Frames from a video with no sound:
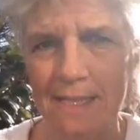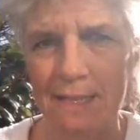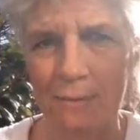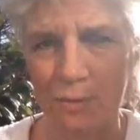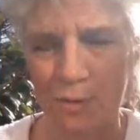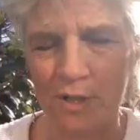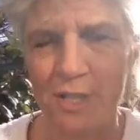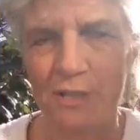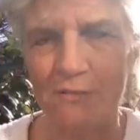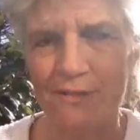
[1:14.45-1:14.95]

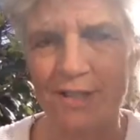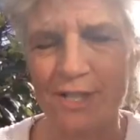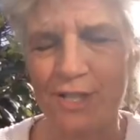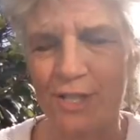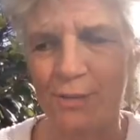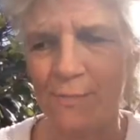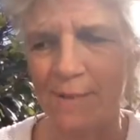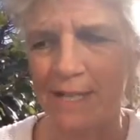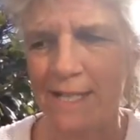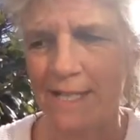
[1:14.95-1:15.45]
I'd work in a
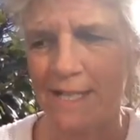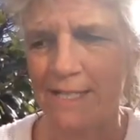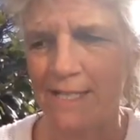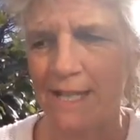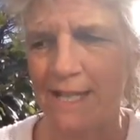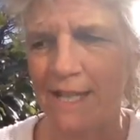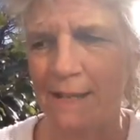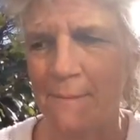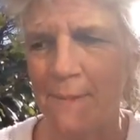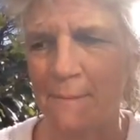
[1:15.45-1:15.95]
rest home by
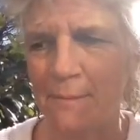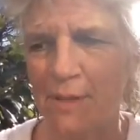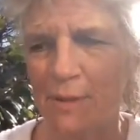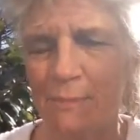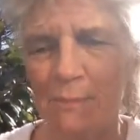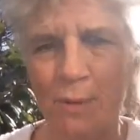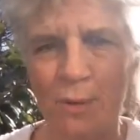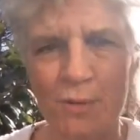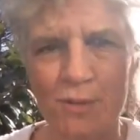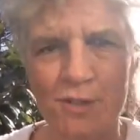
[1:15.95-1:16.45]
night. And I remember
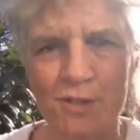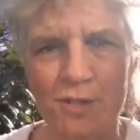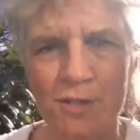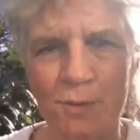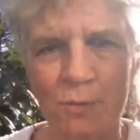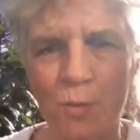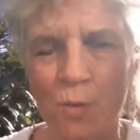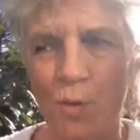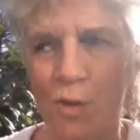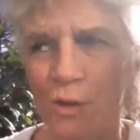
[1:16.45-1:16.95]
the
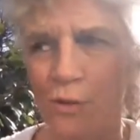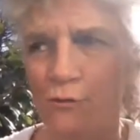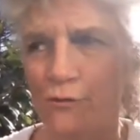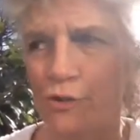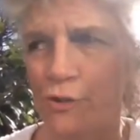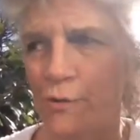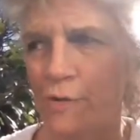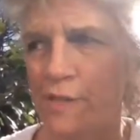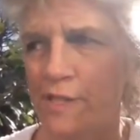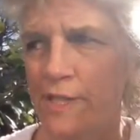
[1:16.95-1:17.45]
boss walking
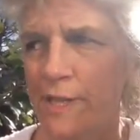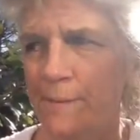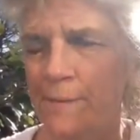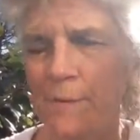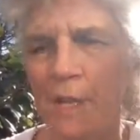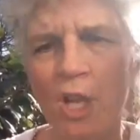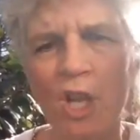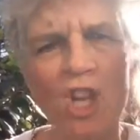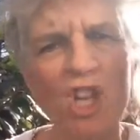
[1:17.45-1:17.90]
through and saying,